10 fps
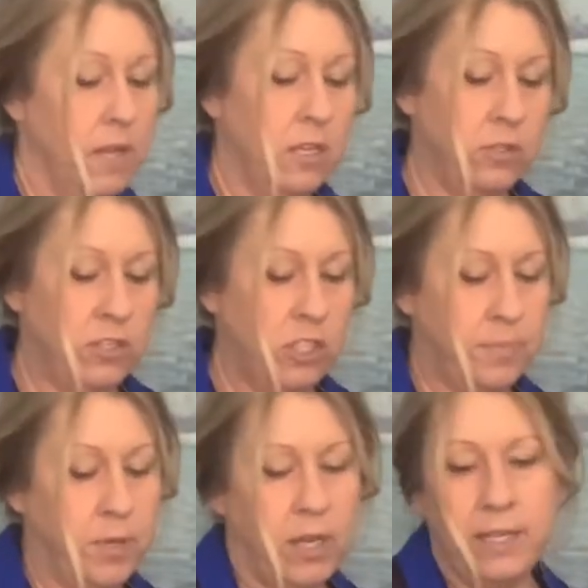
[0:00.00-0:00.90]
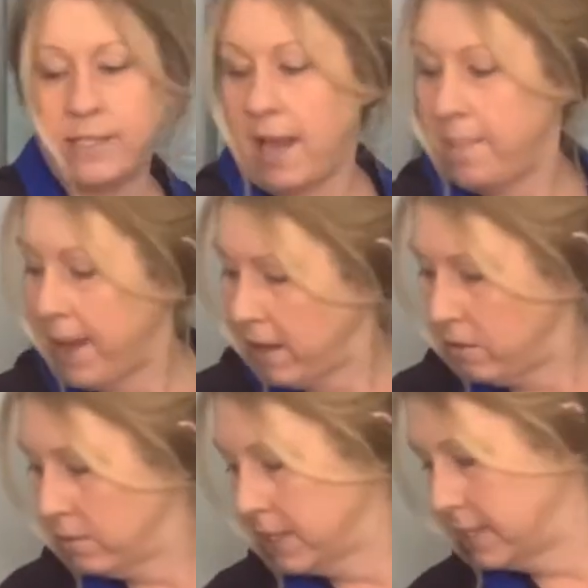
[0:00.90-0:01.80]
So I just put about,
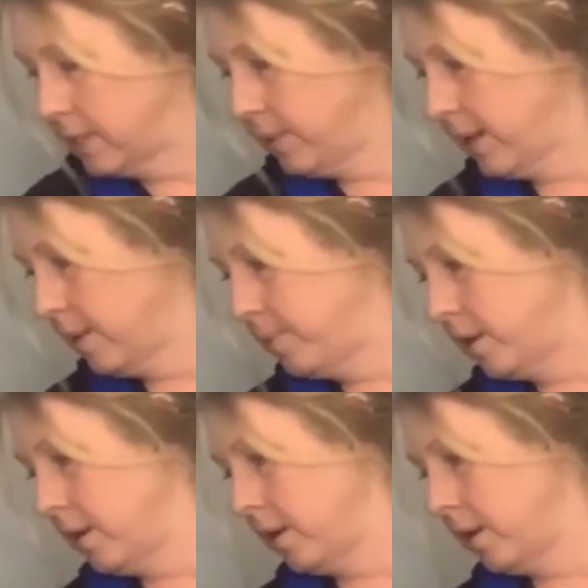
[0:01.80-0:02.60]
let's see, what did I put?